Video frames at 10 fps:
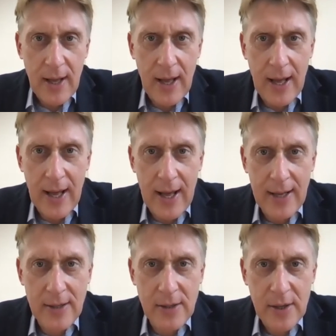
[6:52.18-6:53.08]

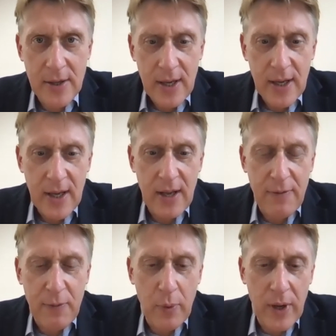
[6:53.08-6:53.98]
And
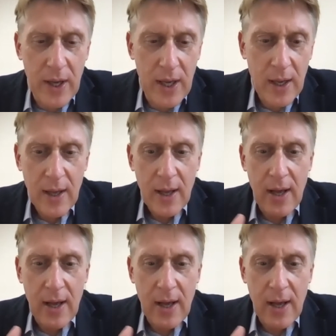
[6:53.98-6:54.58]
if we